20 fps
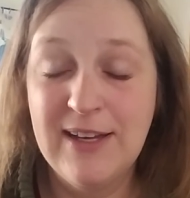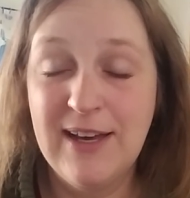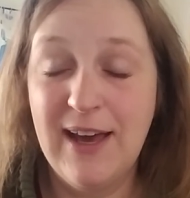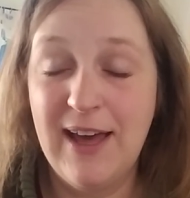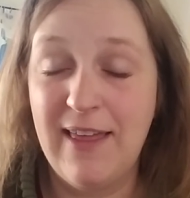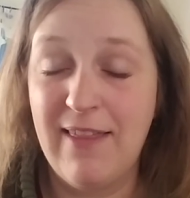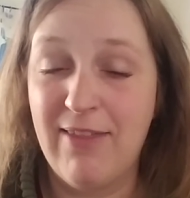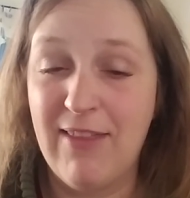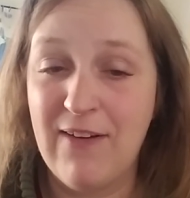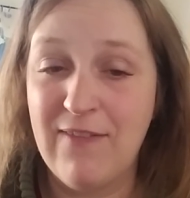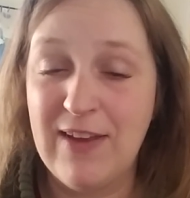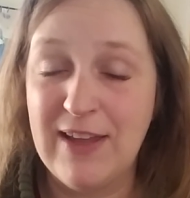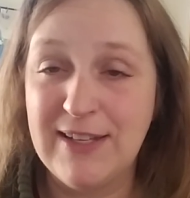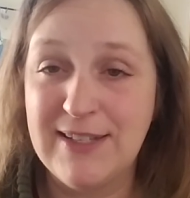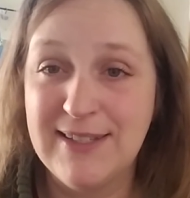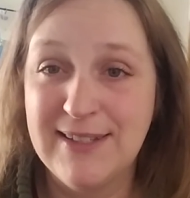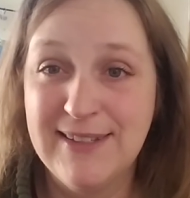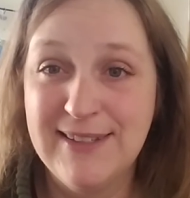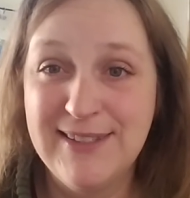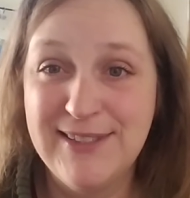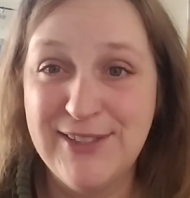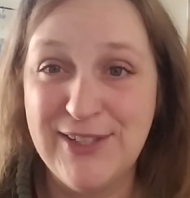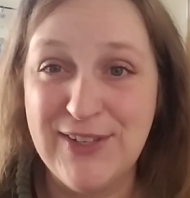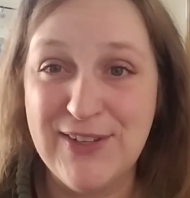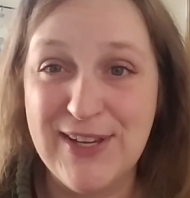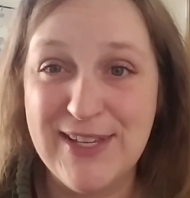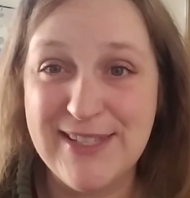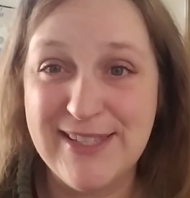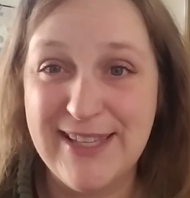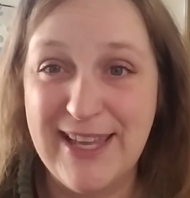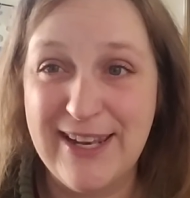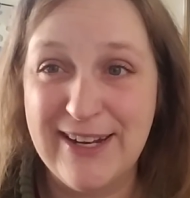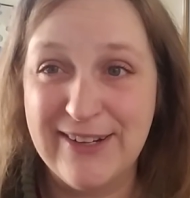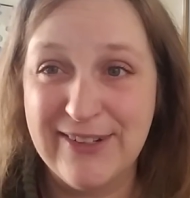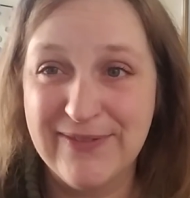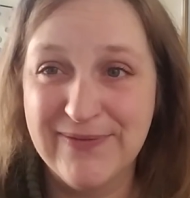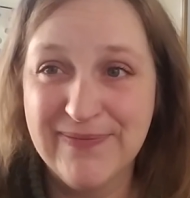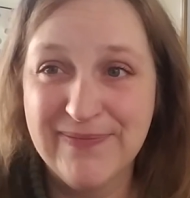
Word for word: I love it. See you guys later.